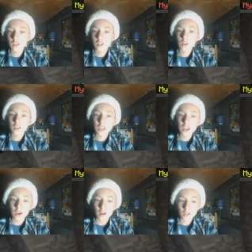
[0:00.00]
is right
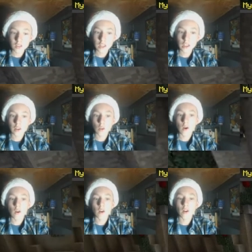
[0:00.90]
there. See, you
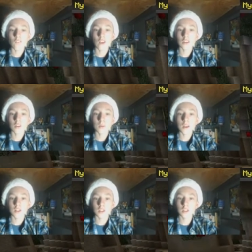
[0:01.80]
already found this
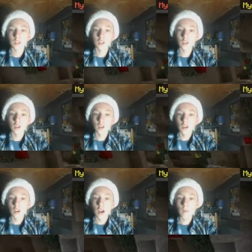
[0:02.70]
present.
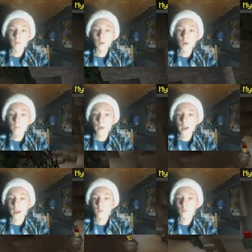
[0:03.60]
I want to go
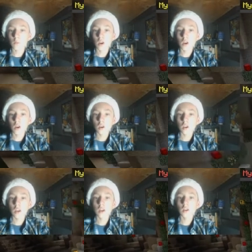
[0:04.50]
back. Where did
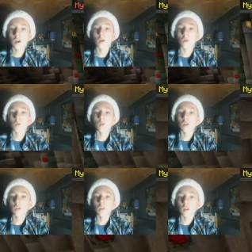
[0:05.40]
I go?
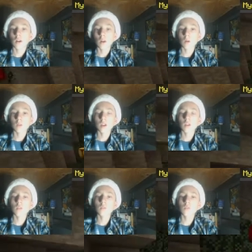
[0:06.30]
Oh, was I
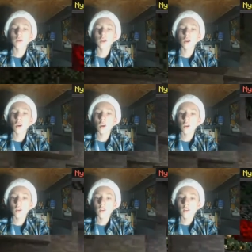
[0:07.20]
over here?
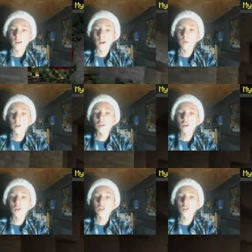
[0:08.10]
I want to
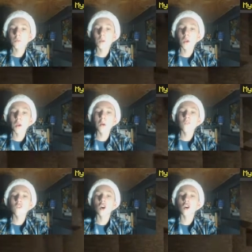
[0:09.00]
turn this
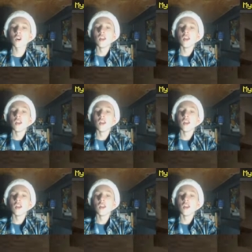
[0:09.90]
beautiful,